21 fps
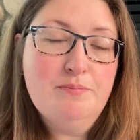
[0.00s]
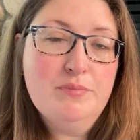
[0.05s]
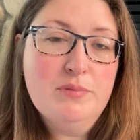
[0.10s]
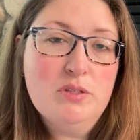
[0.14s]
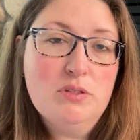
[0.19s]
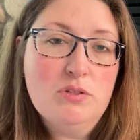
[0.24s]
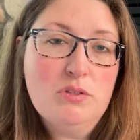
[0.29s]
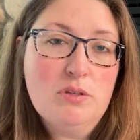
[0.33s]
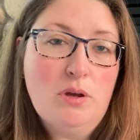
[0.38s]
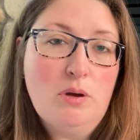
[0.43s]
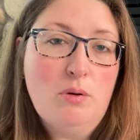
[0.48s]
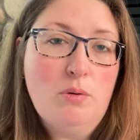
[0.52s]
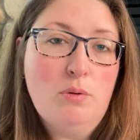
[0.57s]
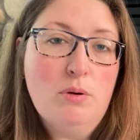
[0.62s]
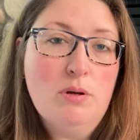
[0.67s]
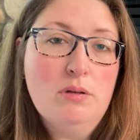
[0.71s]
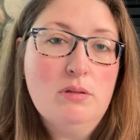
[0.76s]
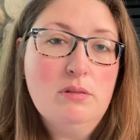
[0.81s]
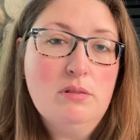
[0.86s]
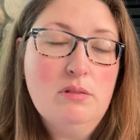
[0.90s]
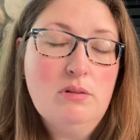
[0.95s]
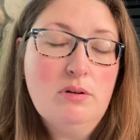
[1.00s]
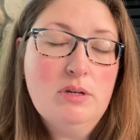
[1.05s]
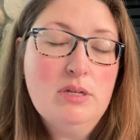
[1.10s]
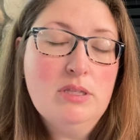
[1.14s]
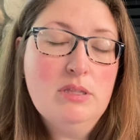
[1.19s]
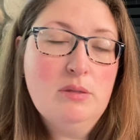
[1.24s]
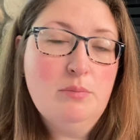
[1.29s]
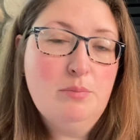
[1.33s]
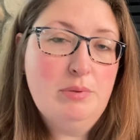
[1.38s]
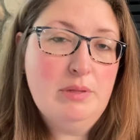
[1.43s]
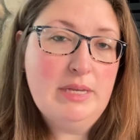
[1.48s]
So look at
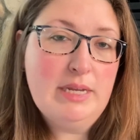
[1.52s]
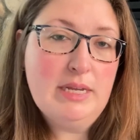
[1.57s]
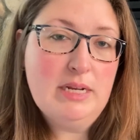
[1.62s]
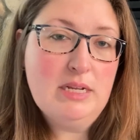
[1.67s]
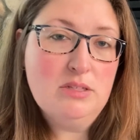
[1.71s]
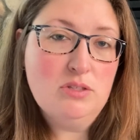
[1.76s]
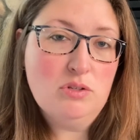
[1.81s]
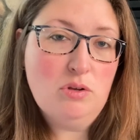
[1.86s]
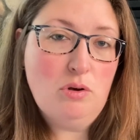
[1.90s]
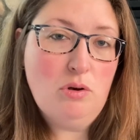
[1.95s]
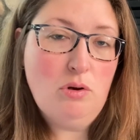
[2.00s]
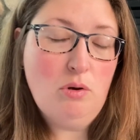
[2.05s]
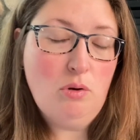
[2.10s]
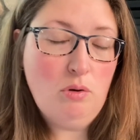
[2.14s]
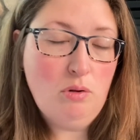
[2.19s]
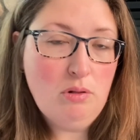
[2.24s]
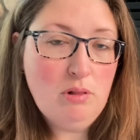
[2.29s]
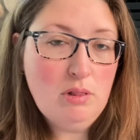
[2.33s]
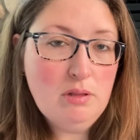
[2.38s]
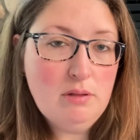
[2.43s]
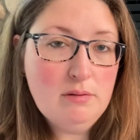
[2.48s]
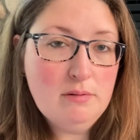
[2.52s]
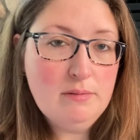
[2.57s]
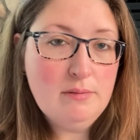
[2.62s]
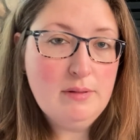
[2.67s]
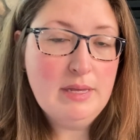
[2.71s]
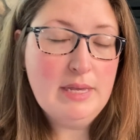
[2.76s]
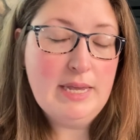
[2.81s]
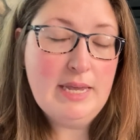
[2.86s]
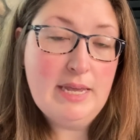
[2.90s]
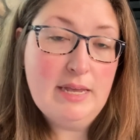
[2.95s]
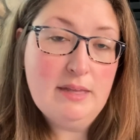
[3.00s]
the plant as a whole,
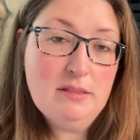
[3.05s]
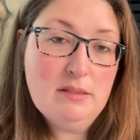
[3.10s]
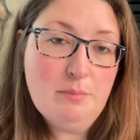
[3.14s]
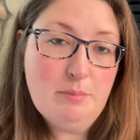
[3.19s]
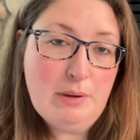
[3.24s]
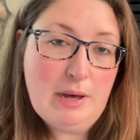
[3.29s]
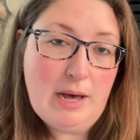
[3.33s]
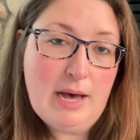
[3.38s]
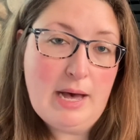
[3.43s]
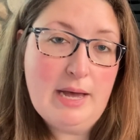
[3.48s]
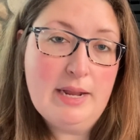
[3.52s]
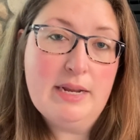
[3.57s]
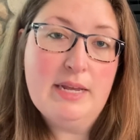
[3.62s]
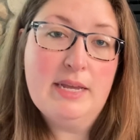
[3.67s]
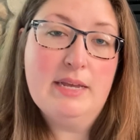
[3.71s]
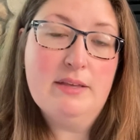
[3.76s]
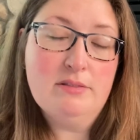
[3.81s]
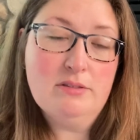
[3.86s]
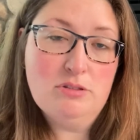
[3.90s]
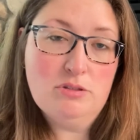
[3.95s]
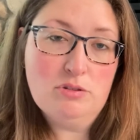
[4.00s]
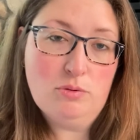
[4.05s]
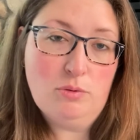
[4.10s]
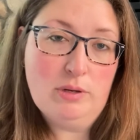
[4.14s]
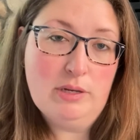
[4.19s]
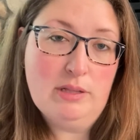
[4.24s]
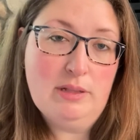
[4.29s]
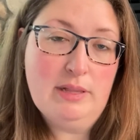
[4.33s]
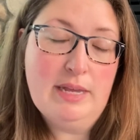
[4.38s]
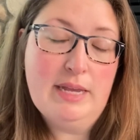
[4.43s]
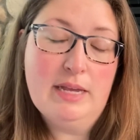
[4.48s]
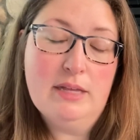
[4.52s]
and the pot, and the
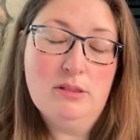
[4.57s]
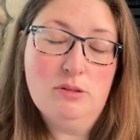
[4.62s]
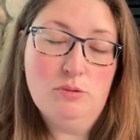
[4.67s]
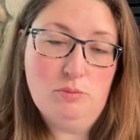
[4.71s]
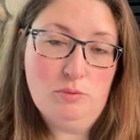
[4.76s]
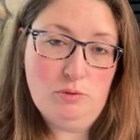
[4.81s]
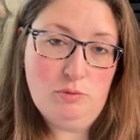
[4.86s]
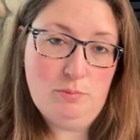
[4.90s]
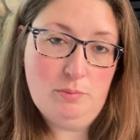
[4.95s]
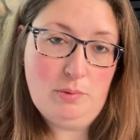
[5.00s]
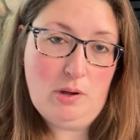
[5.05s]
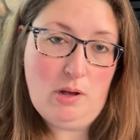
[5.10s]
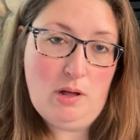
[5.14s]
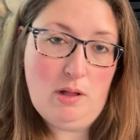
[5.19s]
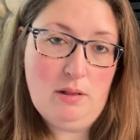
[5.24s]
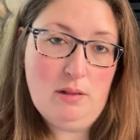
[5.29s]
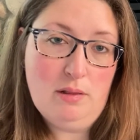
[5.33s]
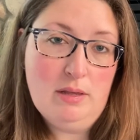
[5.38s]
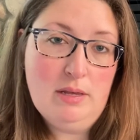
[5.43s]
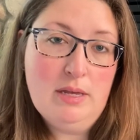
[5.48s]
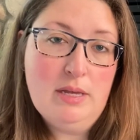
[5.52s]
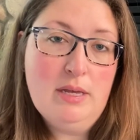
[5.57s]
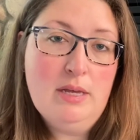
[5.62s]
soil, and the root ball,